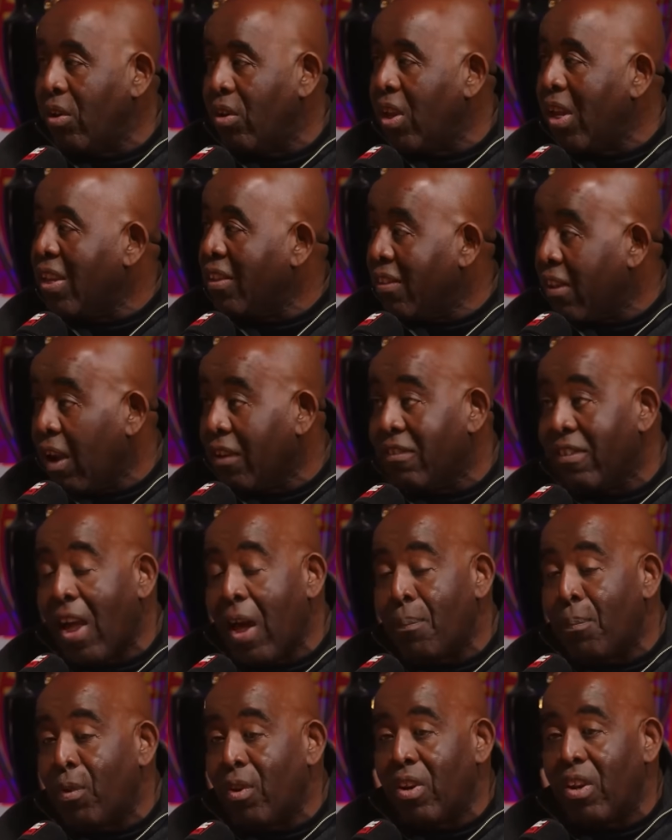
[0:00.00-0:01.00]
It does
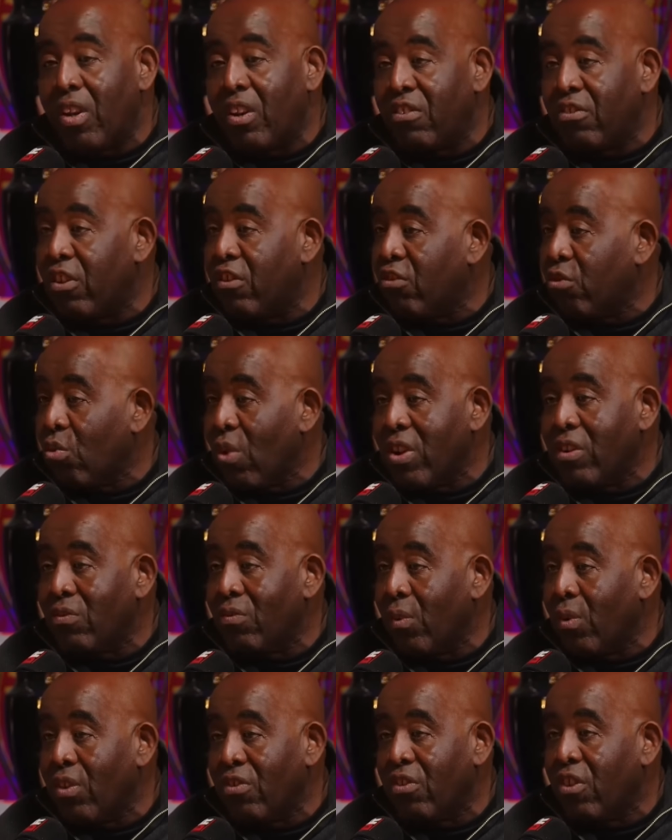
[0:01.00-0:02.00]
happen and it's
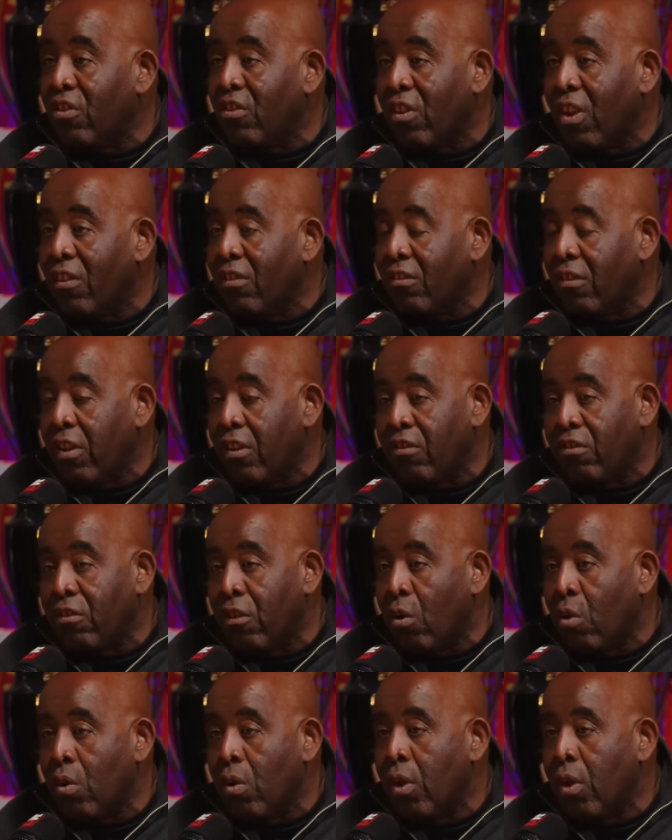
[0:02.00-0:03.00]
disgraceful. It's disgusting. So,